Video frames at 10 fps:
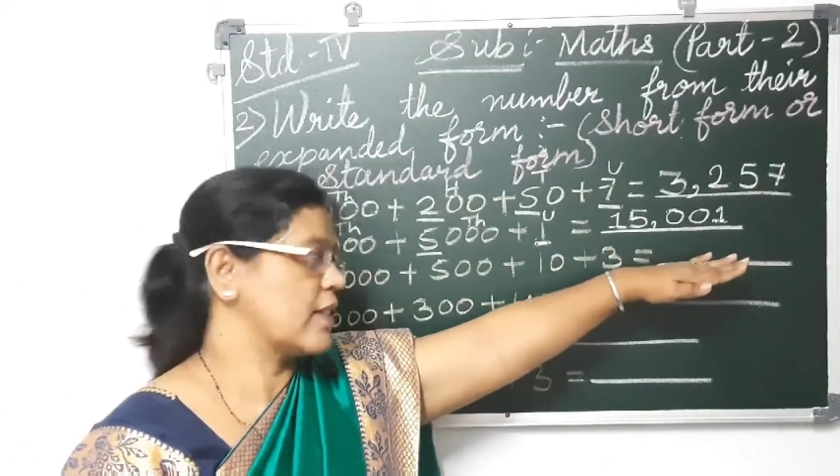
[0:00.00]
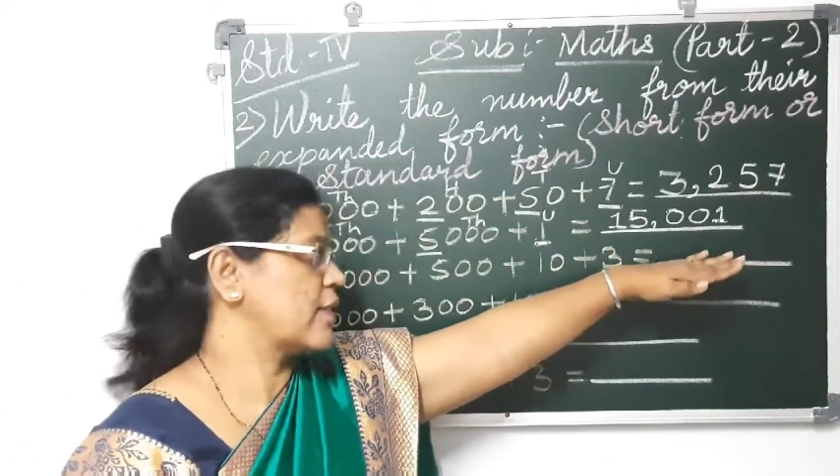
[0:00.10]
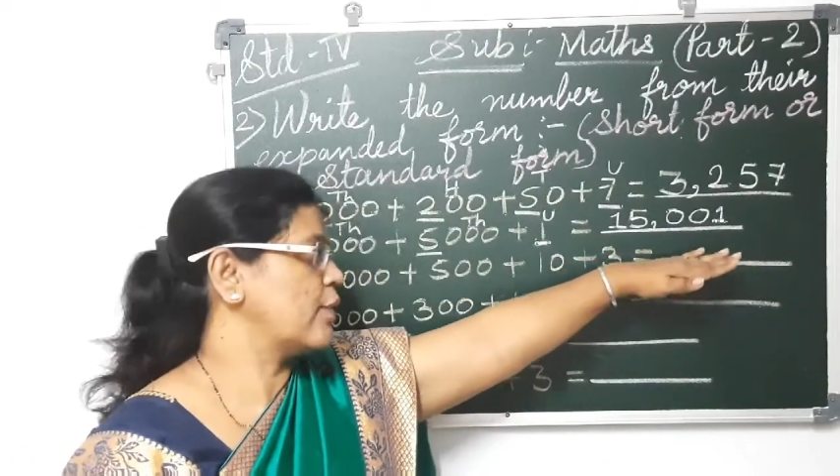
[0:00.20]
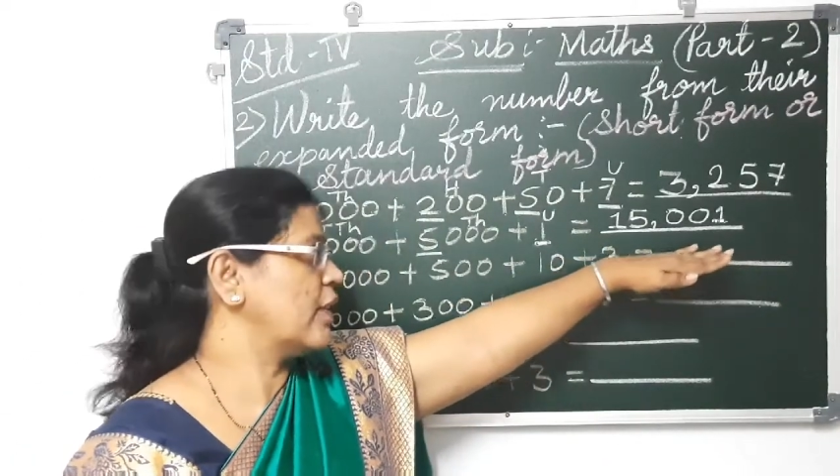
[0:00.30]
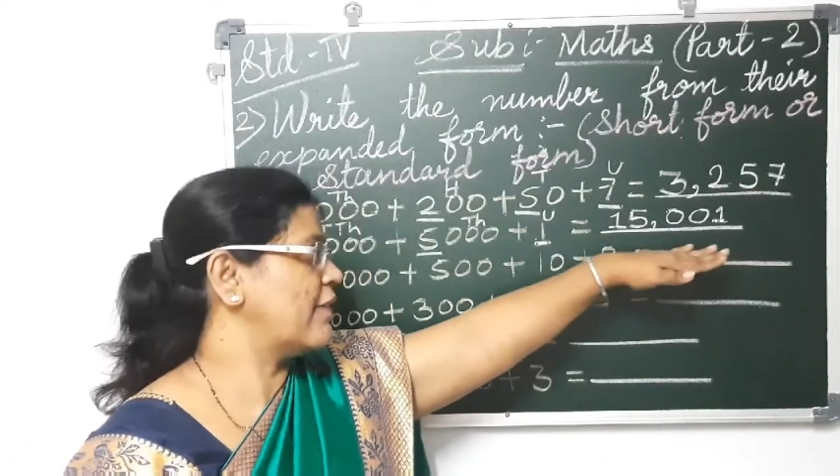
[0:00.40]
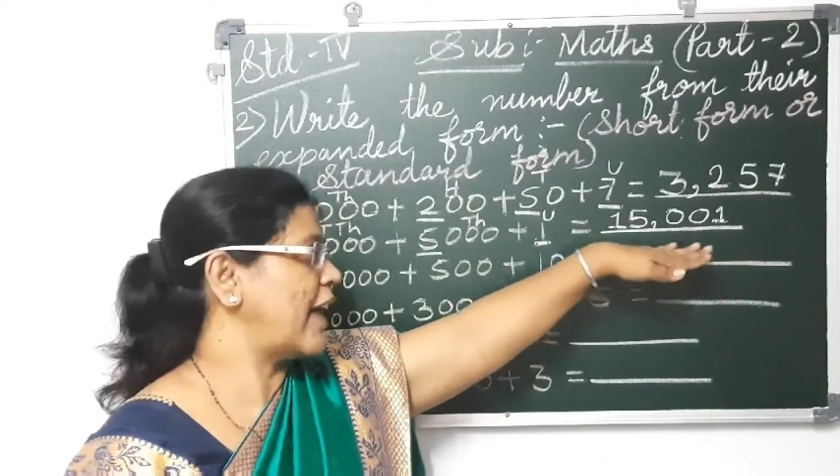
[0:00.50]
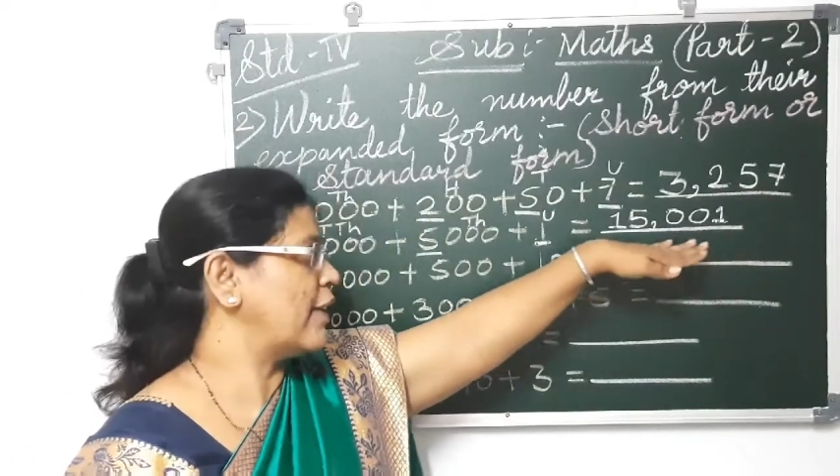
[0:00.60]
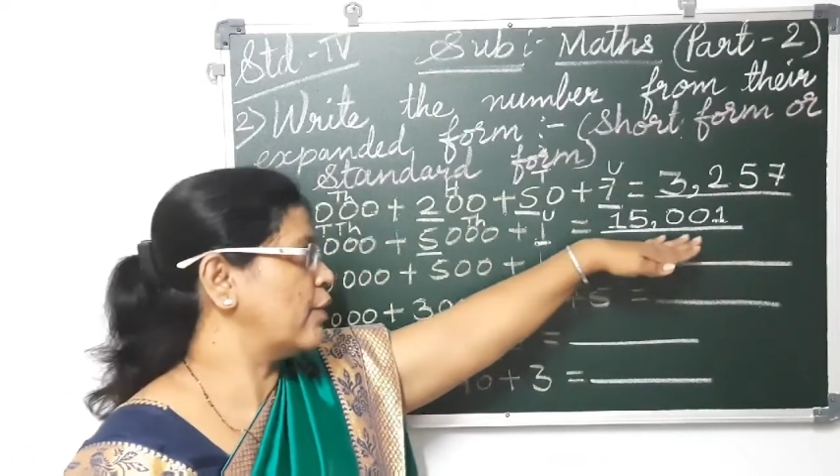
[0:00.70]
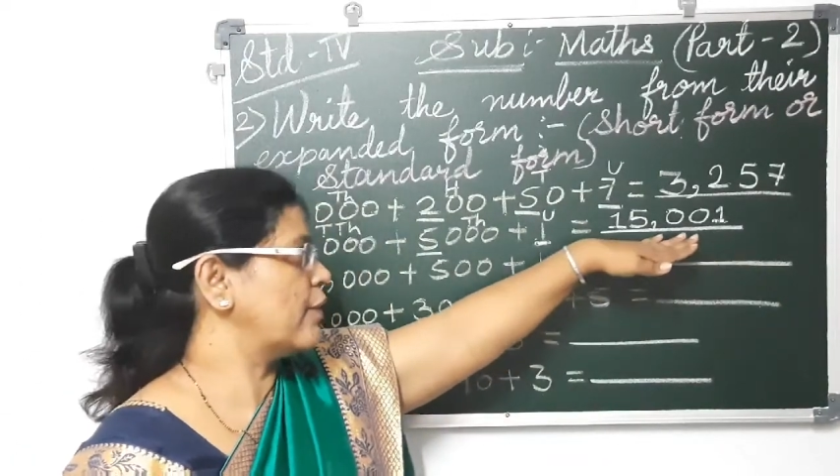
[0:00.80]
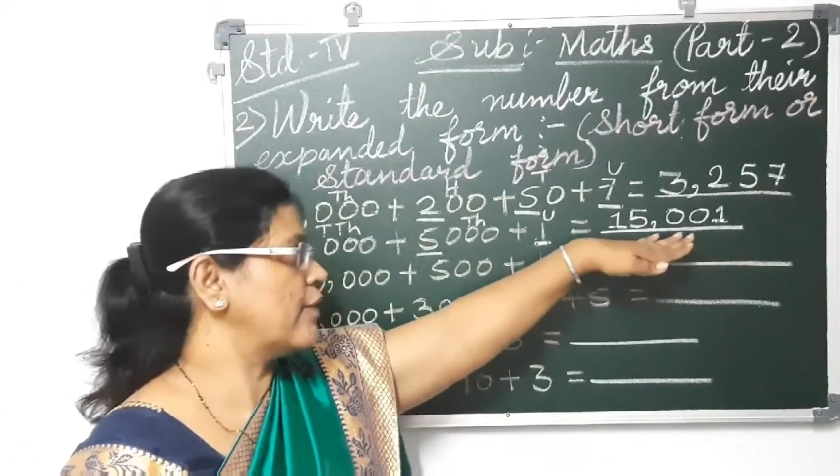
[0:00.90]
So the
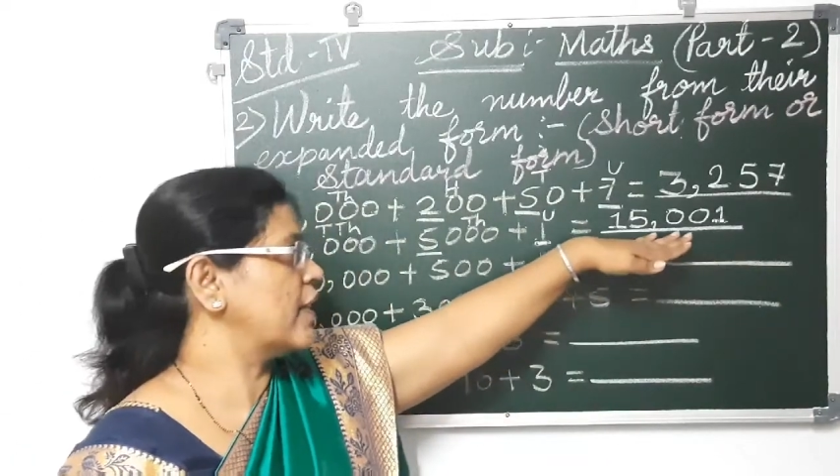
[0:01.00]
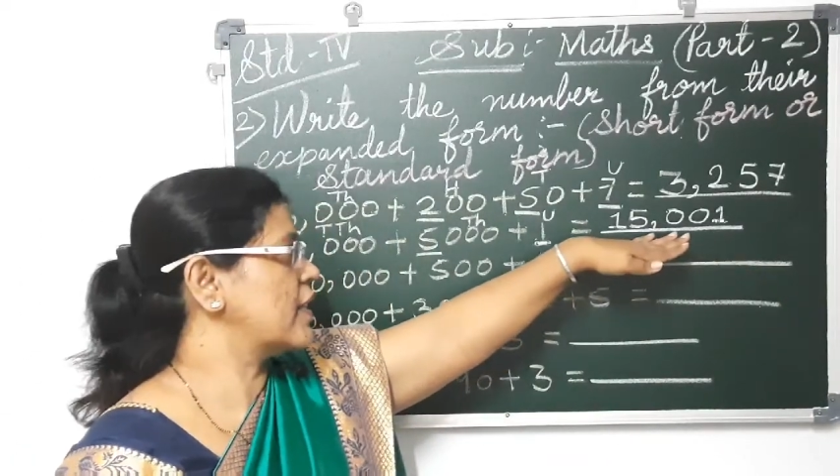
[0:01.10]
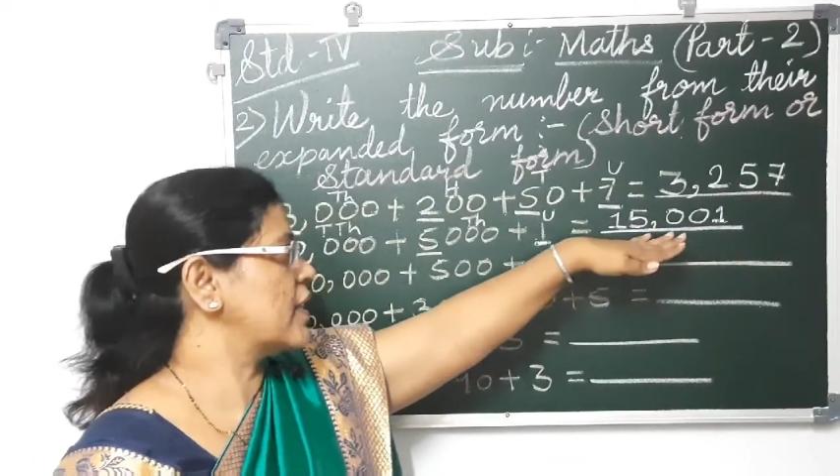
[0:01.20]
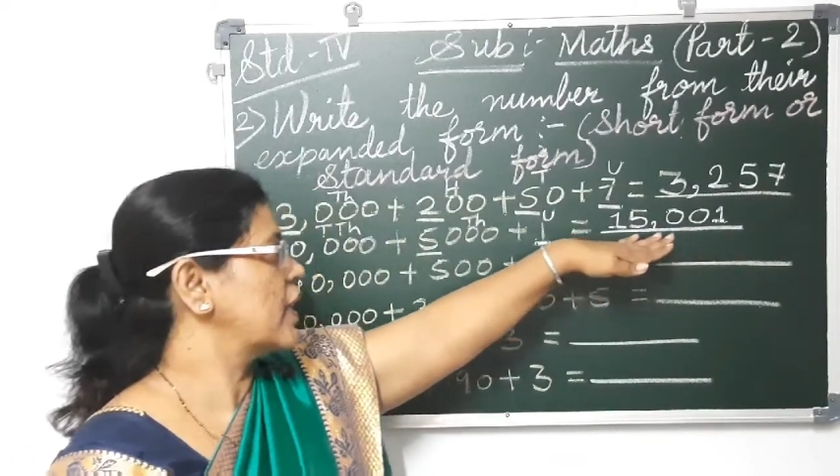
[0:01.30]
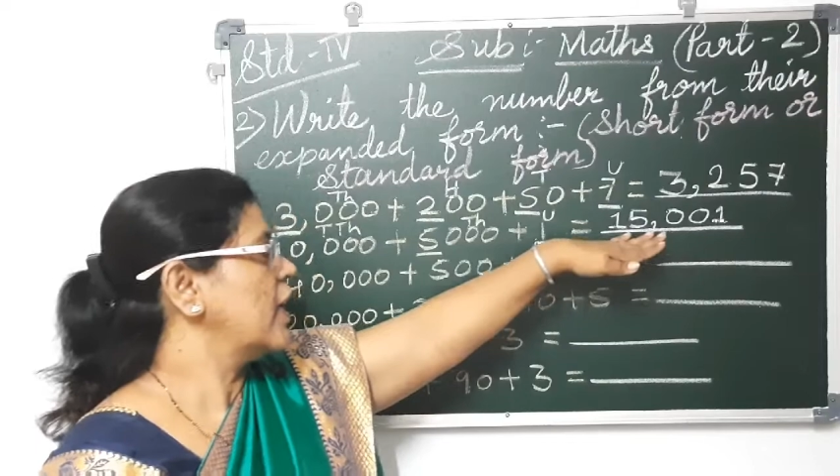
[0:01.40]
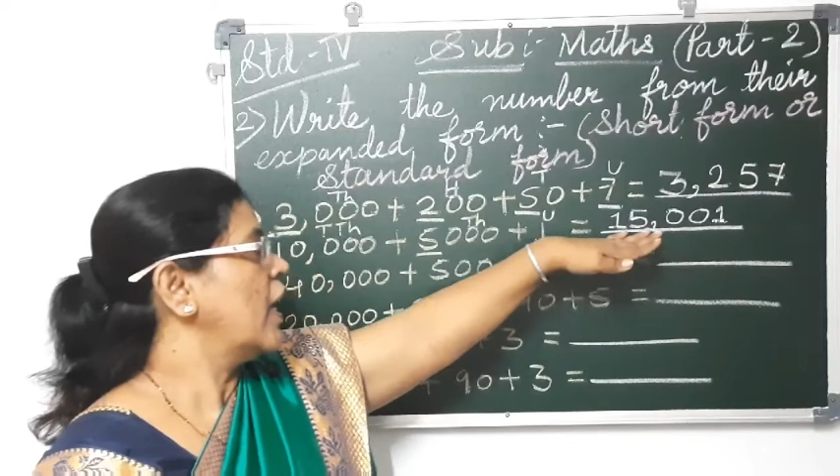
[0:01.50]
value of this